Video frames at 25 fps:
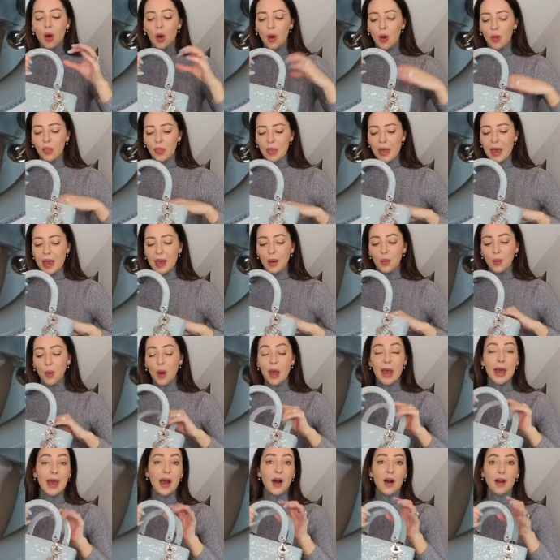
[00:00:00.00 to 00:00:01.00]
on there
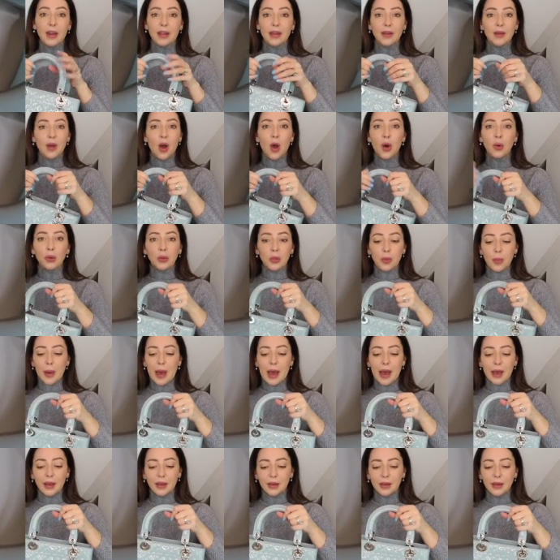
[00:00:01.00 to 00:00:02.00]
where I hold the
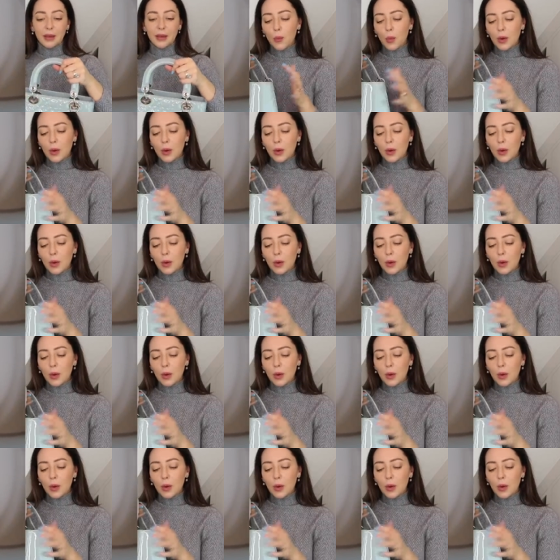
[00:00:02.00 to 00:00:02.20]
bag.